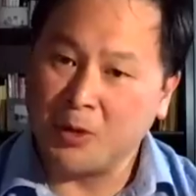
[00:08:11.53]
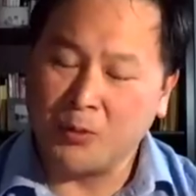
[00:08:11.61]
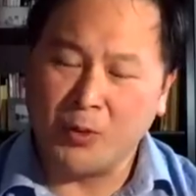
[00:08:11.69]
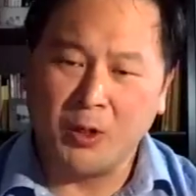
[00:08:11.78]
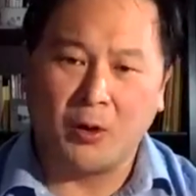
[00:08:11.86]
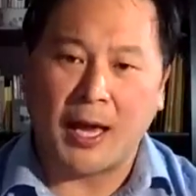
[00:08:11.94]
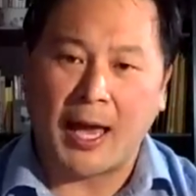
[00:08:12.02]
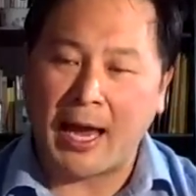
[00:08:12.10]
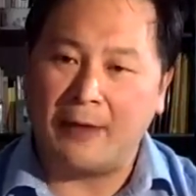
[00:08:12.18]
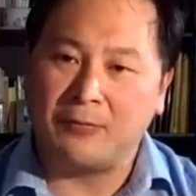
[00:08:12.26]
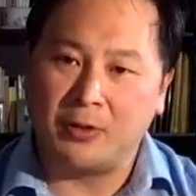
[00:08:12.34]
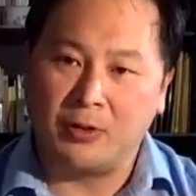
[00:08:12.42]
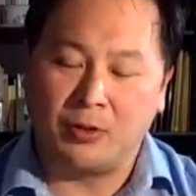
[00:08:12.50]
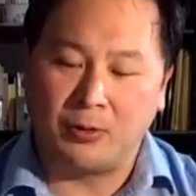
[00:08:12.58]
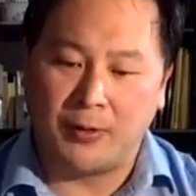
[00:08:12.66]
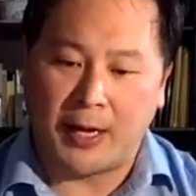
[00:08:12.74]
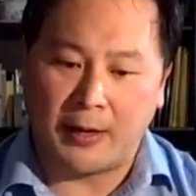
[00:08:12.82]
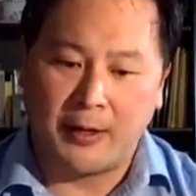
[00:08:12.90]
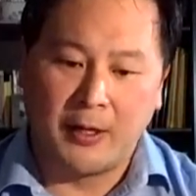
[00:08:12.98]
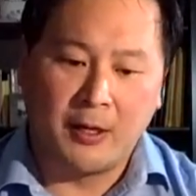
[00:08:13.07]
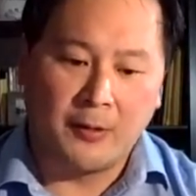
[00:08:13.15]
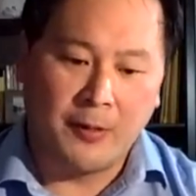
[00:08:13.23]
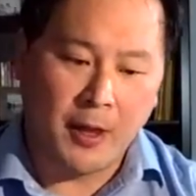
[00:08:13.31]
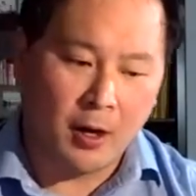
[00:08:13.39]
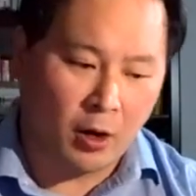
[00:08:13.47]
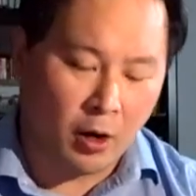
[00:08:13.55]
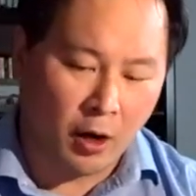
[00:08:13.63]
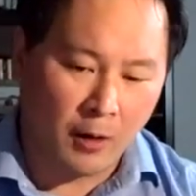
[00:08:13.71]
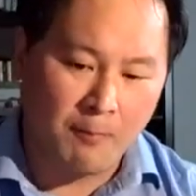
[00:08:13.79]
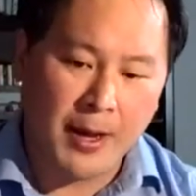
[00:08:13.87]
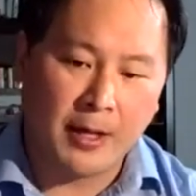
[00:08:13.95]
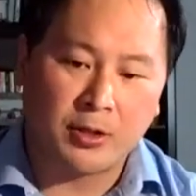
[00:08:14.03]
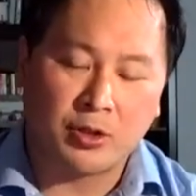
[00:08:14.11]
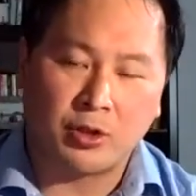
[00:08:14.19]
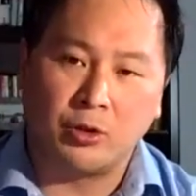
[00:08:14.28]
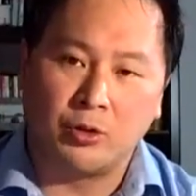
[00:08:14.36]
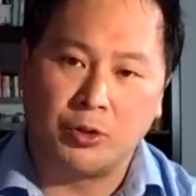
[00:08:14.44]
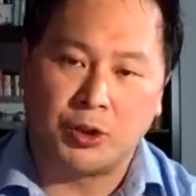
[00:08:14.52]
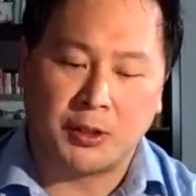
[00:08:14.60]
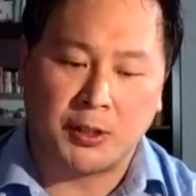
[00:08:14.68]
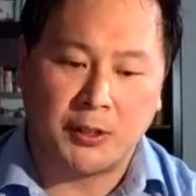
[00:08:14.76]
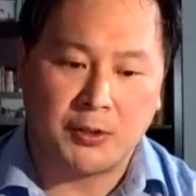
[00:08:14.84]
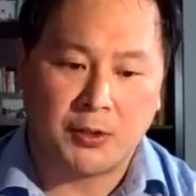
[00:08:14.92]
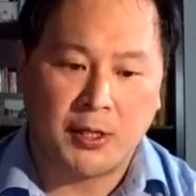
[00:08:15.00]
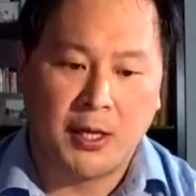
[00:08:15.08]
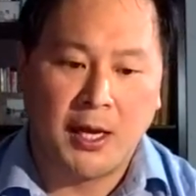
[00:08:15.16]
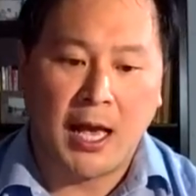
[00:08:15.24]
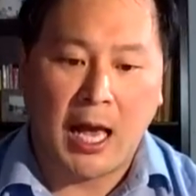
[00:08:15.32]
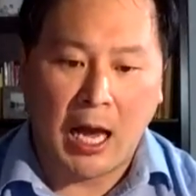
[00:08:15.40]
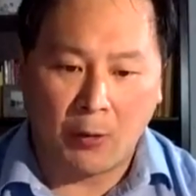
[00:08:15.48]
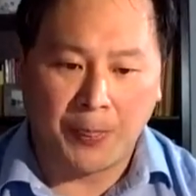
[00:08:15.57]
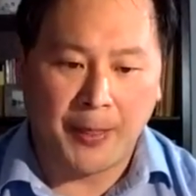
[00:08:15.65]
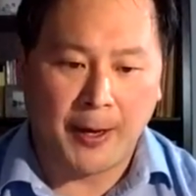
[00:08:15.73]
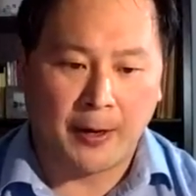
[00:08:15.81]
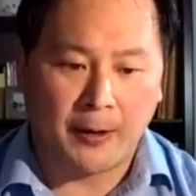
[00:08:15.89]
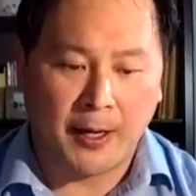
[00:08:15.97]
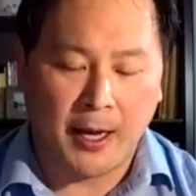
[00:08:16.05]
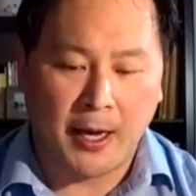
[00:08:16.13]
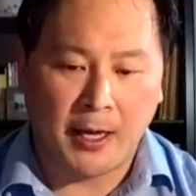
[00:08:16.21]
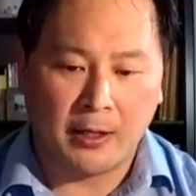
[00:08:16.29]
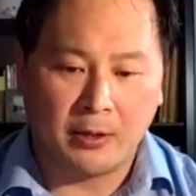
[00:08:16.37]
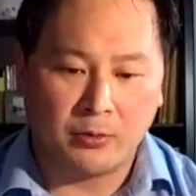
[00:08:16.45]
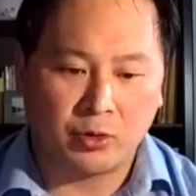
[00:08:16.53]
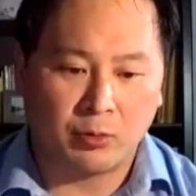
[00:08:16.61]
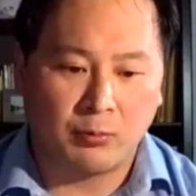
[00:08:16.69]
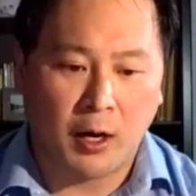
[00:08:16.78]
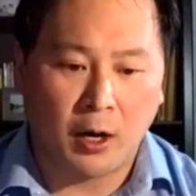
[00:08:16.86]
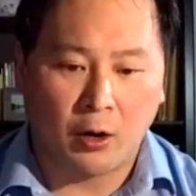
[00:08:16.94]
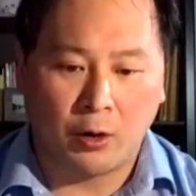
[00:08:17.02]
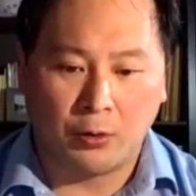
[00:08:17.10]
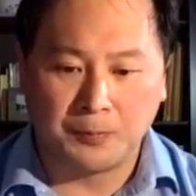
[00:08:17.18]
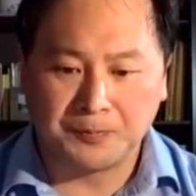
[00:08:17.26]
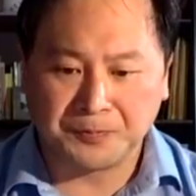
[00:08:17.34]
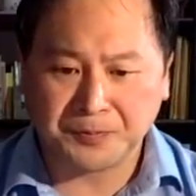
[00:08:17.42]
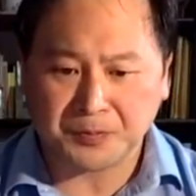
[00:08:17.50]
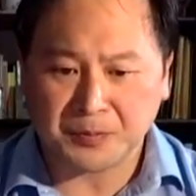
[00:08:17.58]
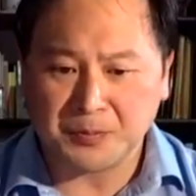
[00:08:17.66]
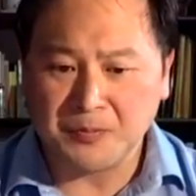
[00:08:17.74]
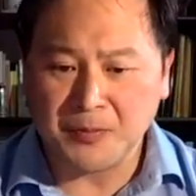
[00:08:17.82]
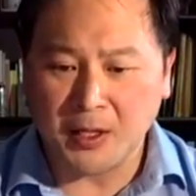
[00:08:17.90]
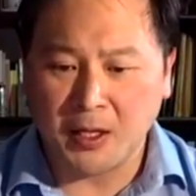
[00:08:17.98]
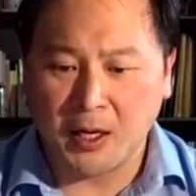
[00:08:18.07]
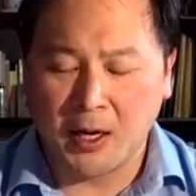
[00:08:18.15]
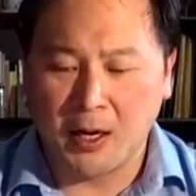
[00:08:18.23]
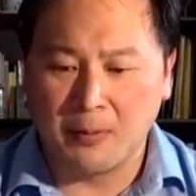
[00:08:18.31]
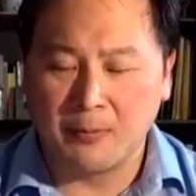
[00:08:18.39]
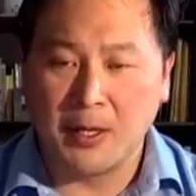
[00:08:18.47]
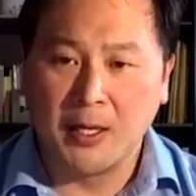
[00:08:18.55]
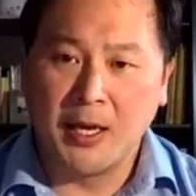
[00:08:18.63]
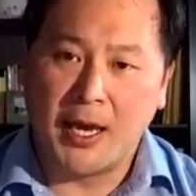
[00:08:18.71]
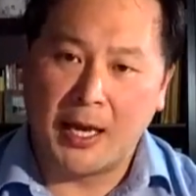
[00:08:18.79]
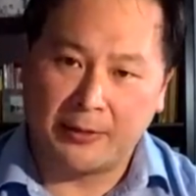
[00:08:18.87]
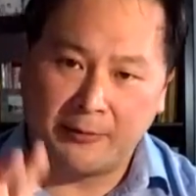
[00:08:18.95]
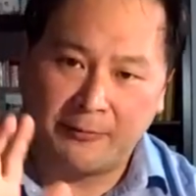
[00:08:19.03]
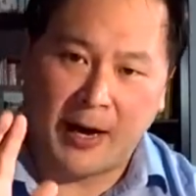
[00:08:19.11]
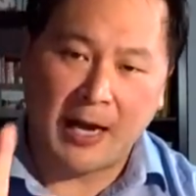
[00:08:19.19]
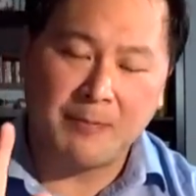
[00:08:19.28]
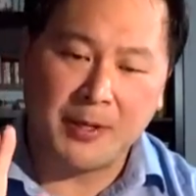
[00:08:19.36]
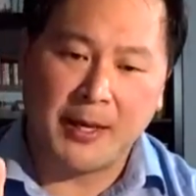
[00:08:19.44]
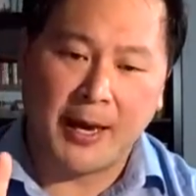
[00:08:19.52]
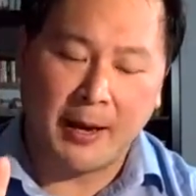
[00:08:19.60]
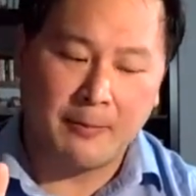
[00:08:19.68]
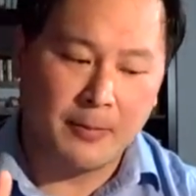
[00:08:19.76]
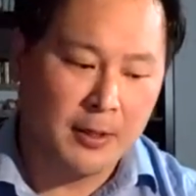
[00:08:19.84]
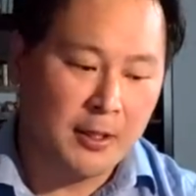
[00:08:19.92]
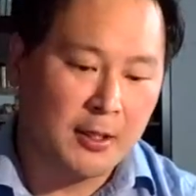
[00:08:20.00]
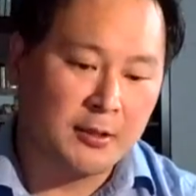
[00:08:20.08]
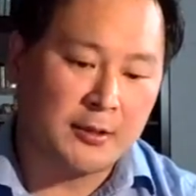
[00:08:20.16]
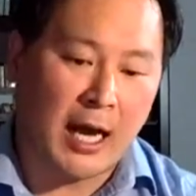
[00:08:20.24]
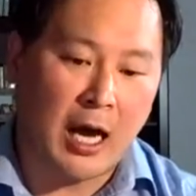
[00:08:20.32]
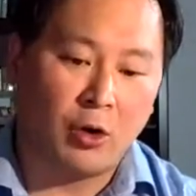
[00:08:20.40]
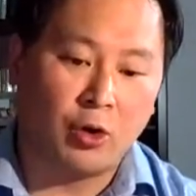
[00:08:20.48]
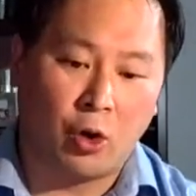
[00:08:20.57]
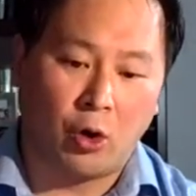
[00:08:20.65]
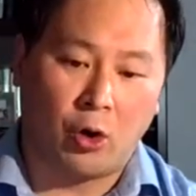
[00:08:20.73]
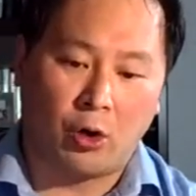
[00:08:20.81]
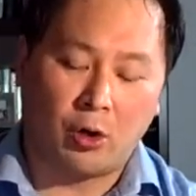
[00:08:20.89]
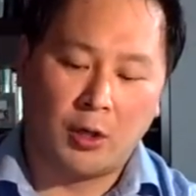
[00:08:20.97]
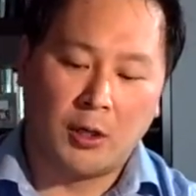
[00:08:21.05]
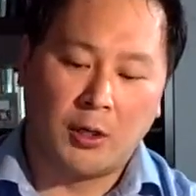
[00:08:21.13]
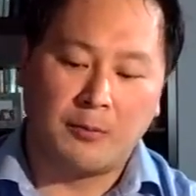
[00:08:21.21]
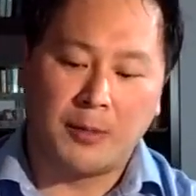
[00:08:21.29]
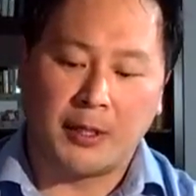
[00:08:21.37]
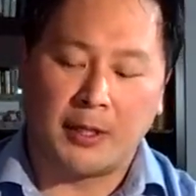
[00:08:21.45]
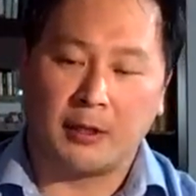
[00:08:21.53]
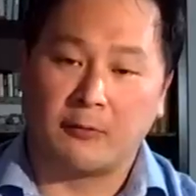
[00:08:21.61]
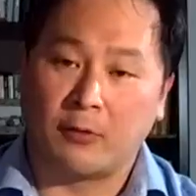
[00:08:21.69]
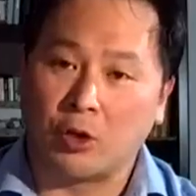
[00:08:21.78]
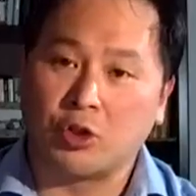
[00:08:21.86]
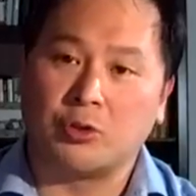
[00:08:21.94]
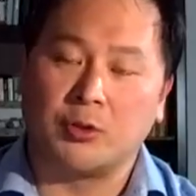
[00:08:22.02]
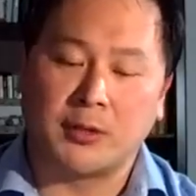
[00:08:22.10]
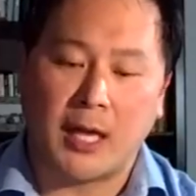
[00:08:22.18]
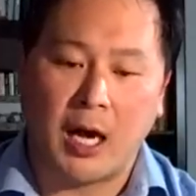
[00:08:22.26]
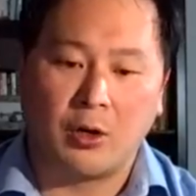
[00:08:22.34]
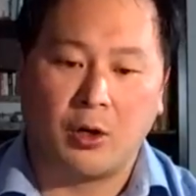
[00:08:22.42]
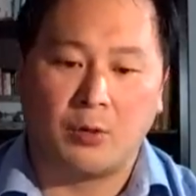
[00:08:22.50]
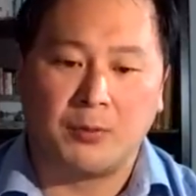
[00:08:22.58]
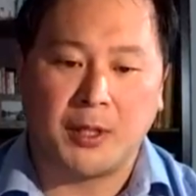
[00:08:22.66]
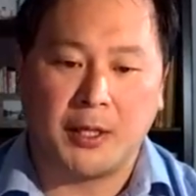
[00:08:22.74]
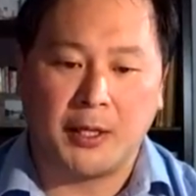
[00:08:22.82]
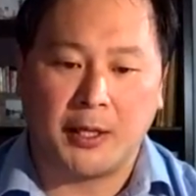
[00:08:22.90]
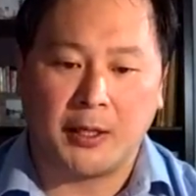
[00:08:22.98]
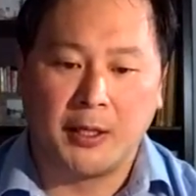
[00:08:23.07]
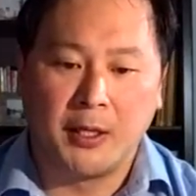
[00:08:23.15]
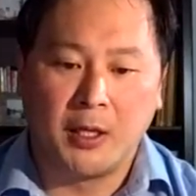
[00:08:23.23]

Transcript: We don't have to do that. There are better solutions out there, and tomorrow at the 5 p.m. town hall meeting, the virtual town hall meeting,